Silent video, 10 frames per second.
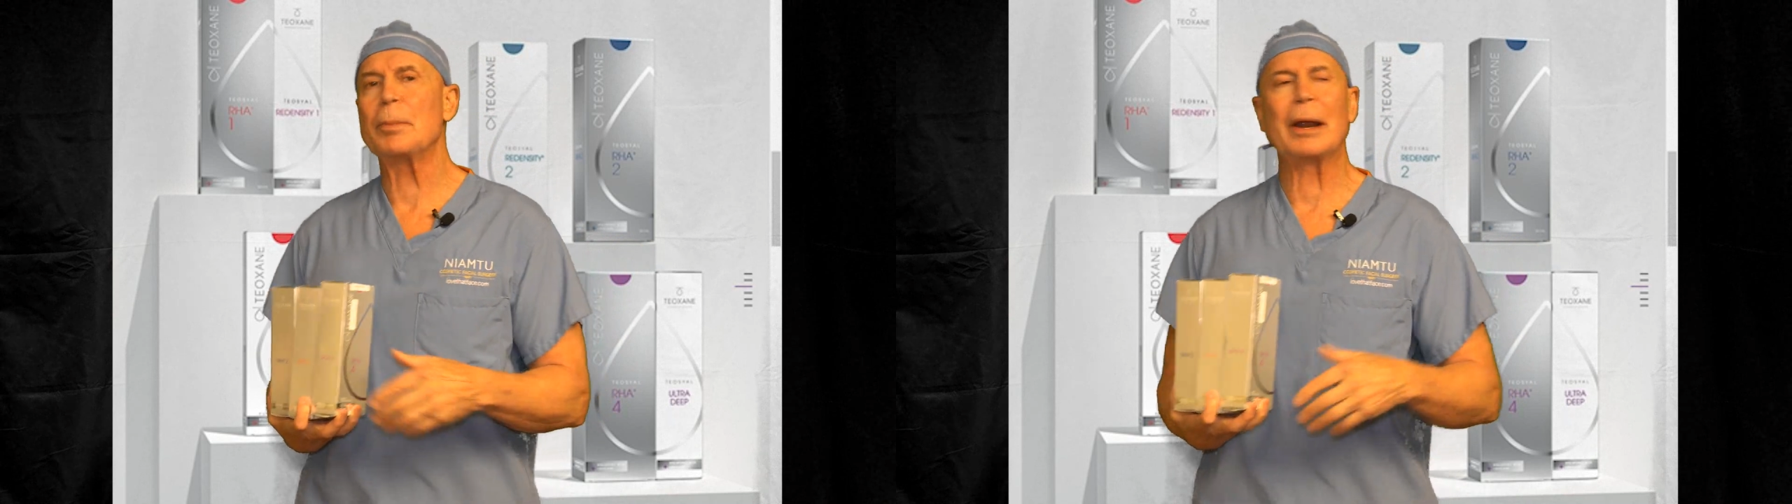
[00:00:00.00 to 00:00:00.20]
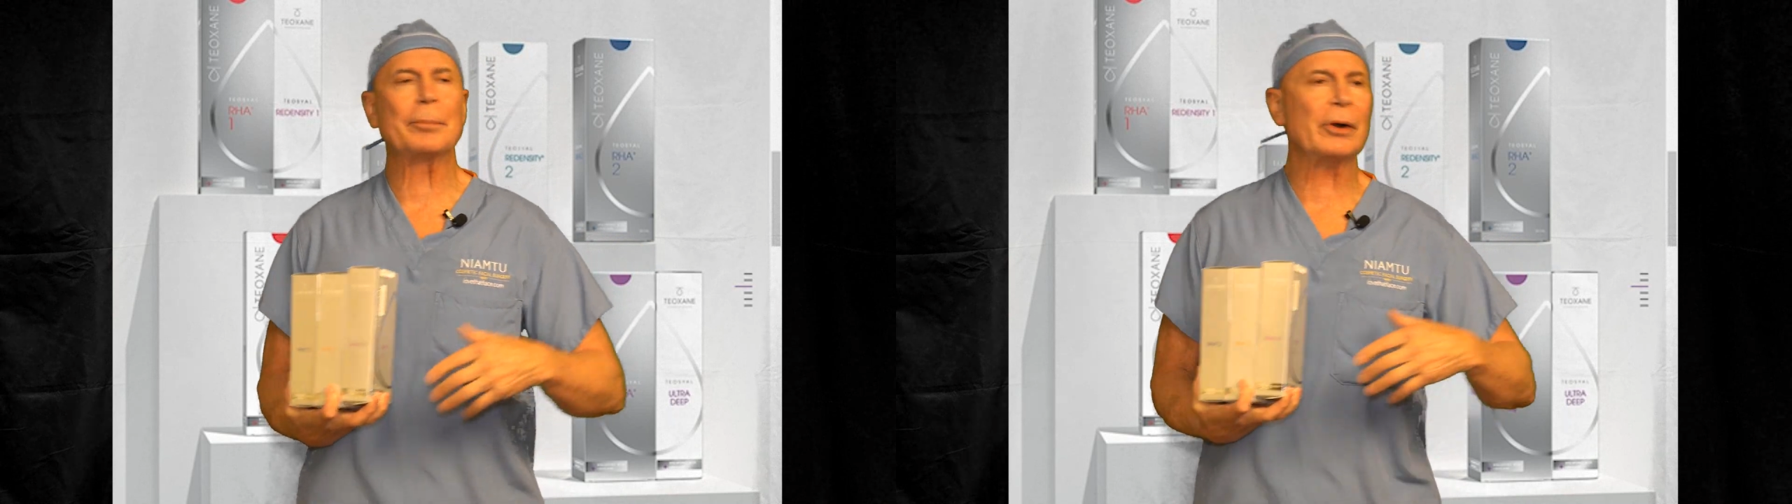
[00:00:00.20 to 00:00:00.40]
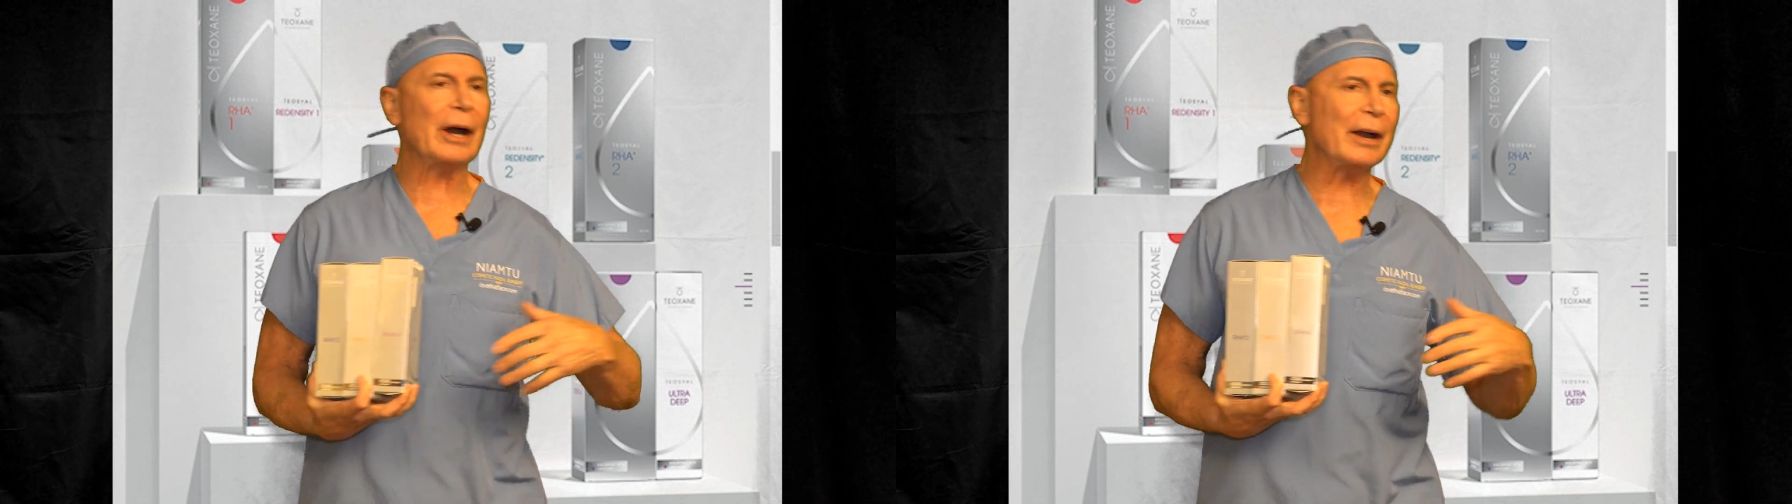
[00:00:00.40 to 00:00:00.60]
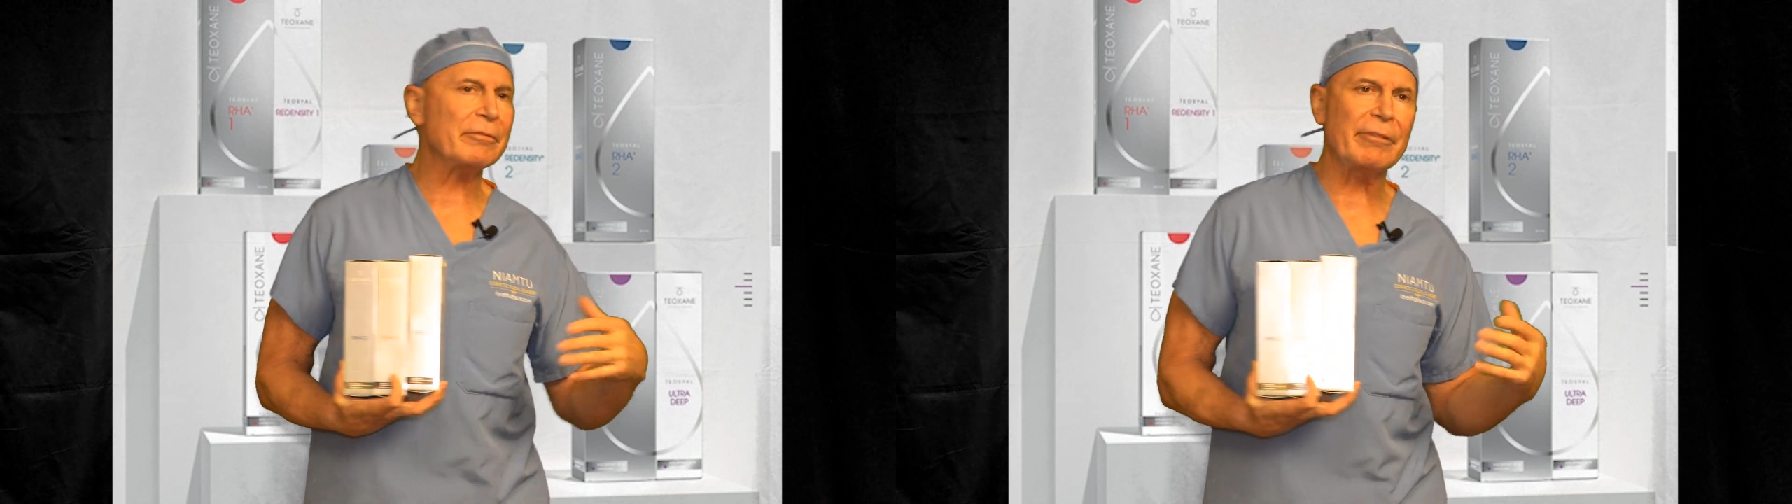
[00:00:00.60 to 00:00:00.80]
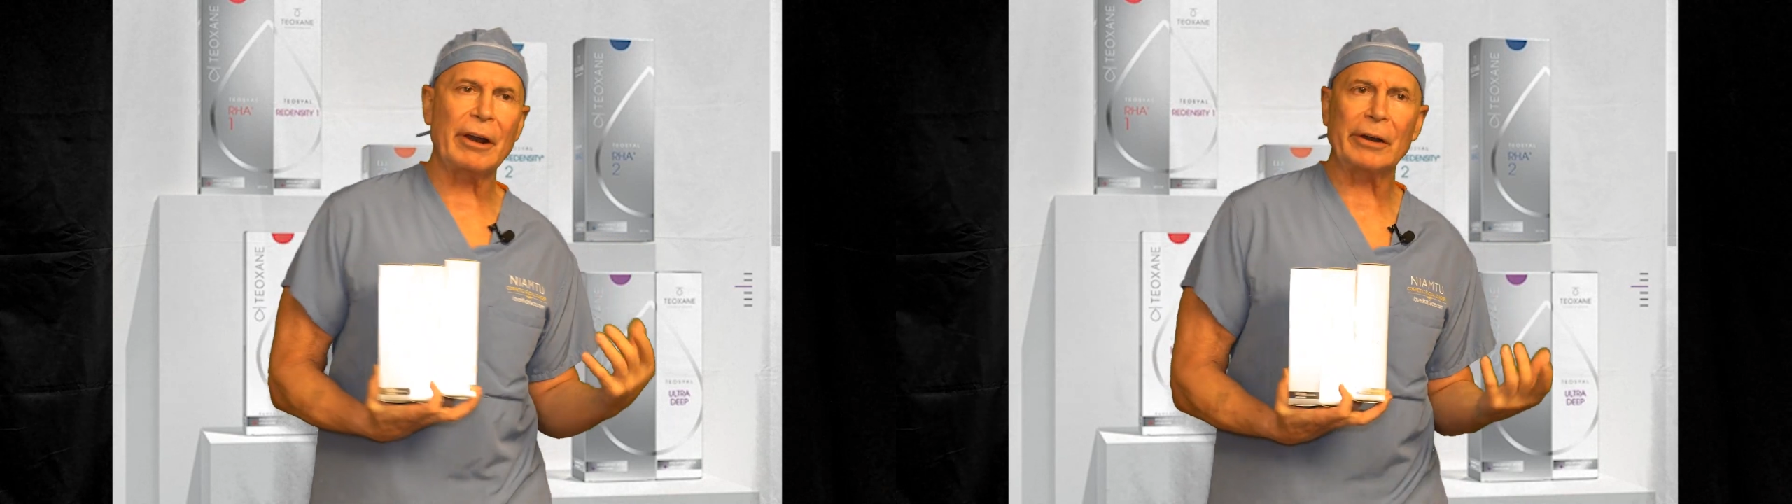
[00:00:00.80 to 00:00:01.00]
Pepper. I
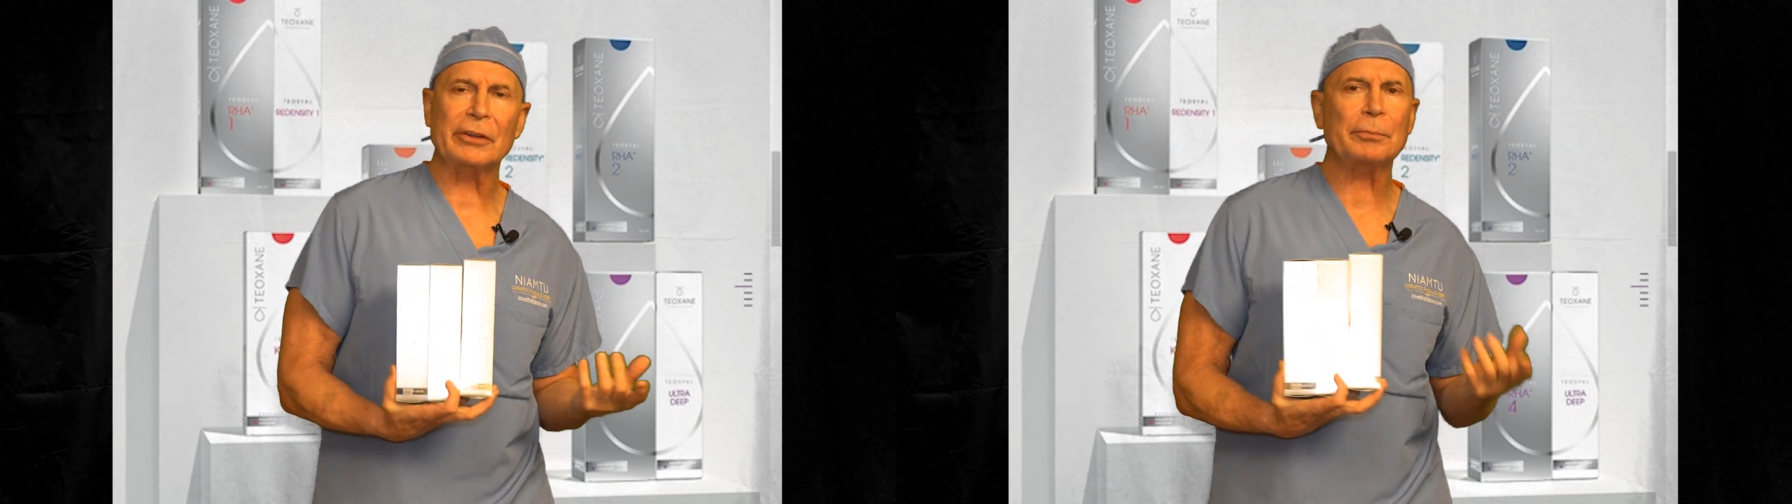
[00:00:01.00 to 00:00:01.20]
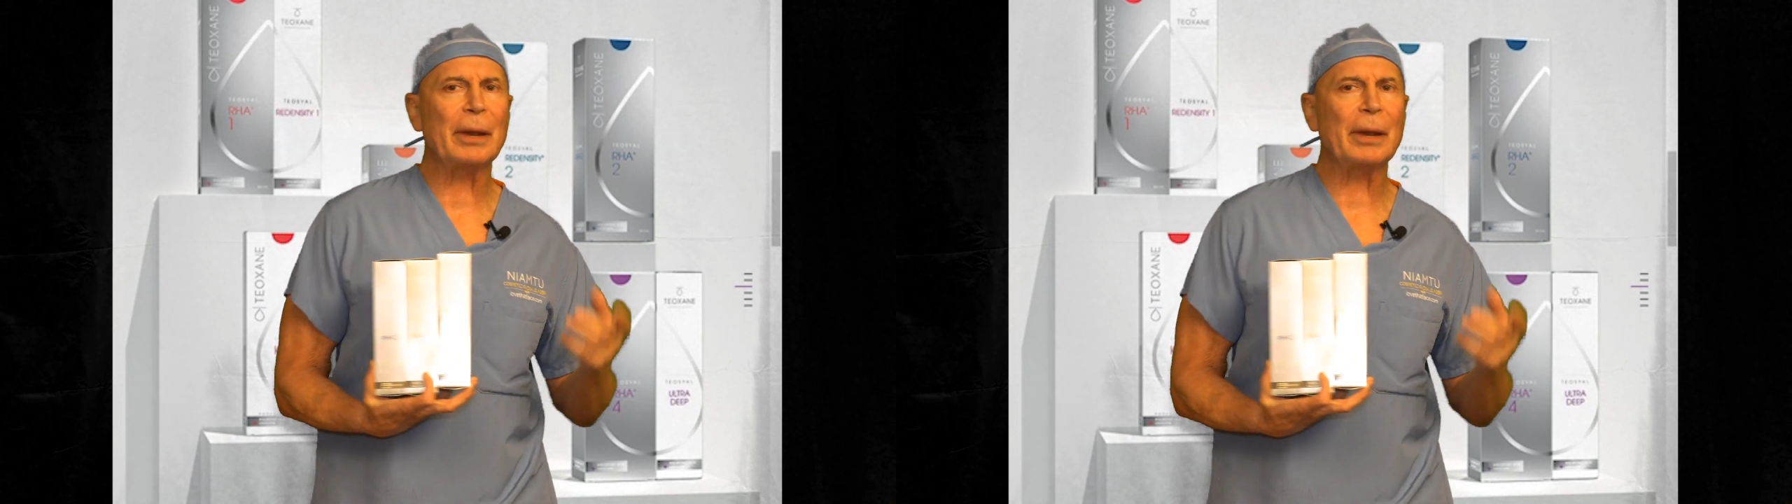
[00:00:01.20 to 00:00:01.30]
have various